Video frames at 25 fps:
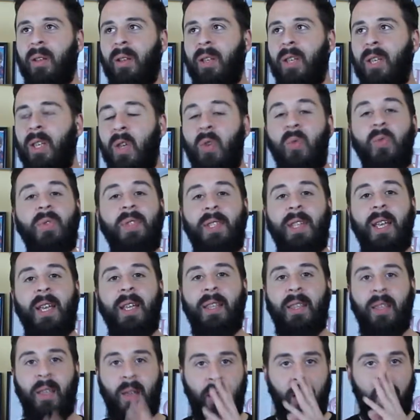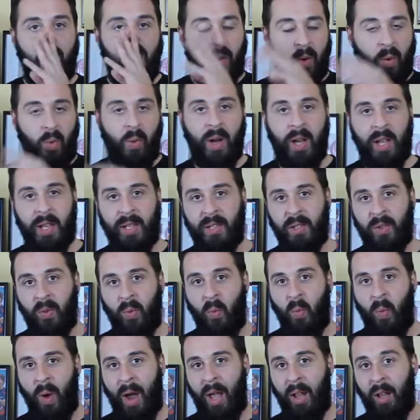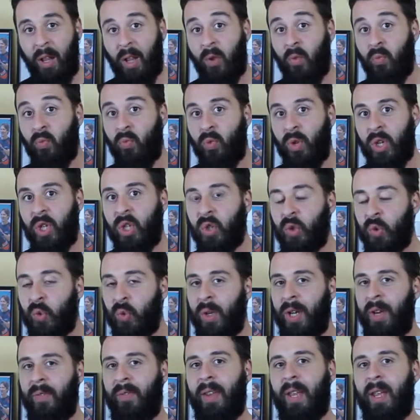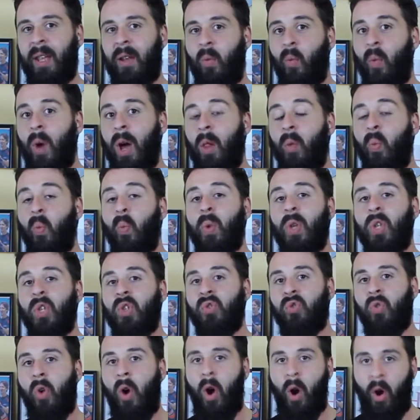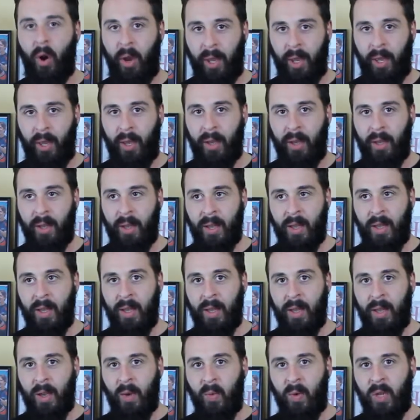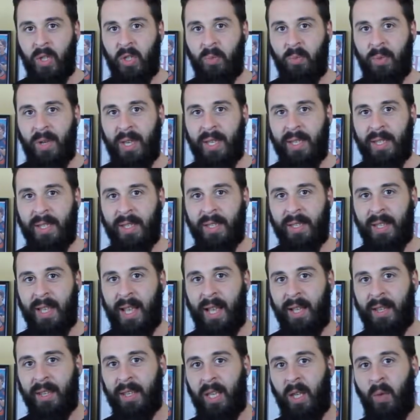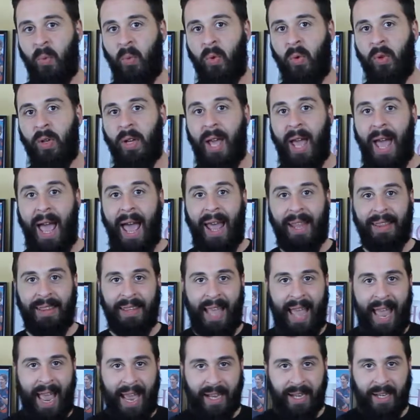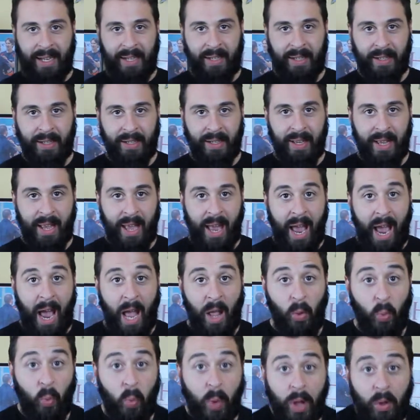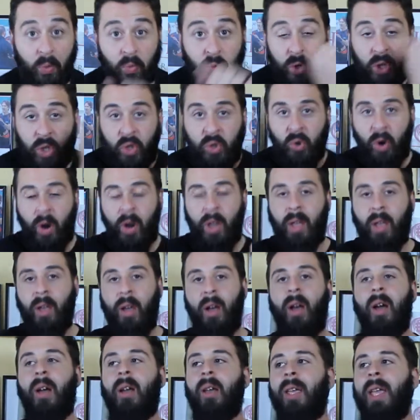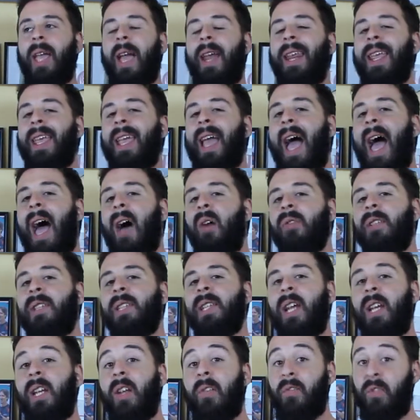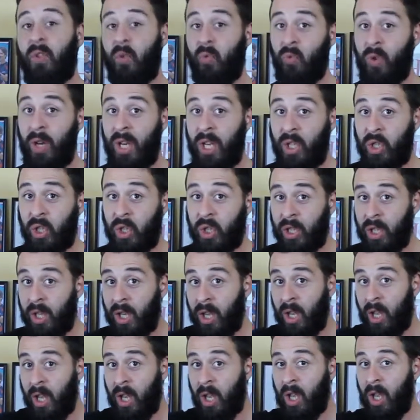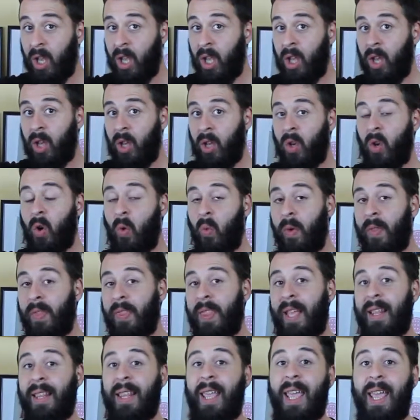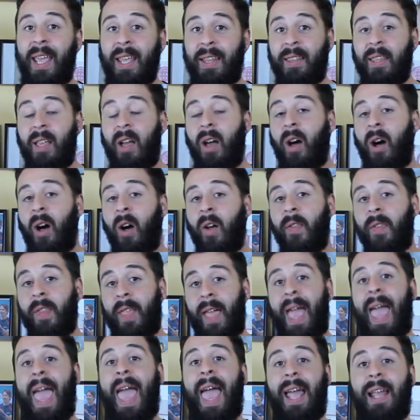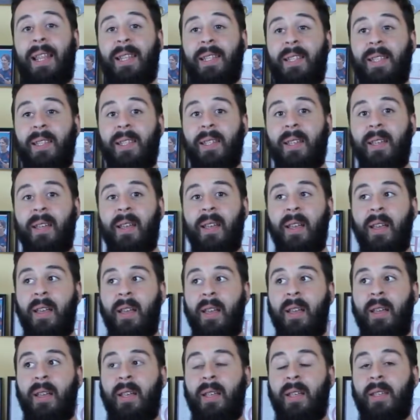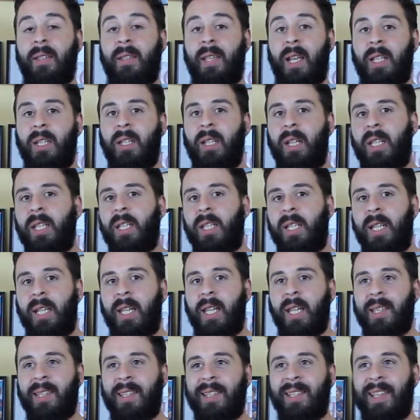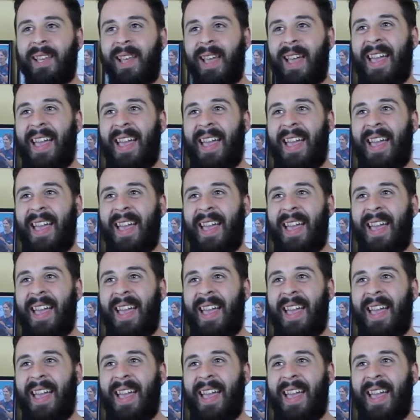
used it was while retrieving, while withdrawing, which means that he would attack, and while withdrawing, getting outside of the reach, go with that hit on the hands. It's actually genius.